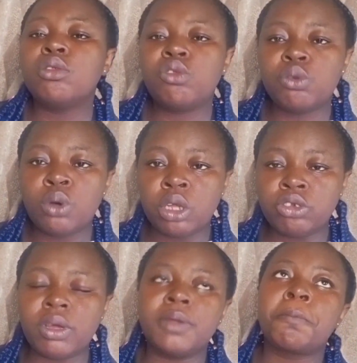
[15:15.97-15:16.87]

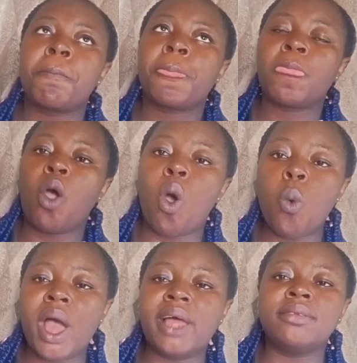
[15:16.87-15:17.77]
200, or
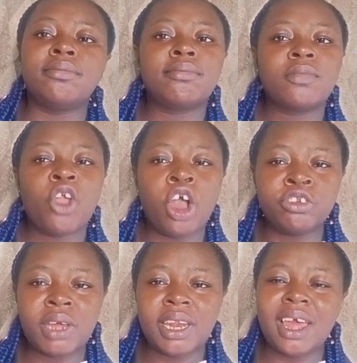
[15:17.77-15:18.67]

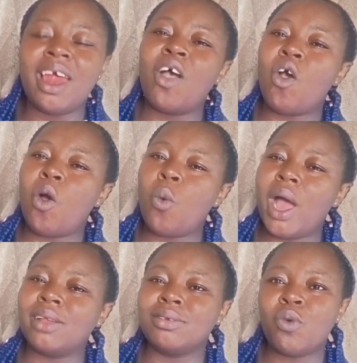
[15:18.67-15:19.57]
100 naira, or
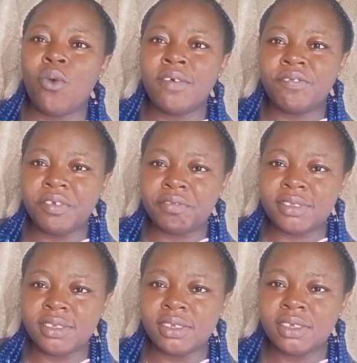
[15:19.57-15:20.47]

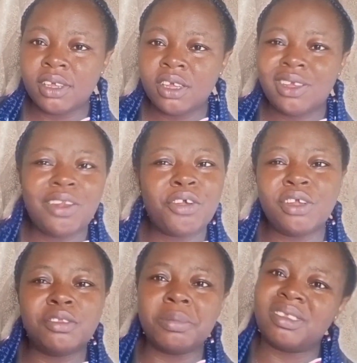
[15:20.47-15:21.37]
150. You're not going
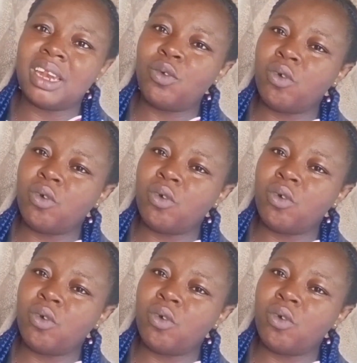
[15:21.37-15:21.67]
to be selling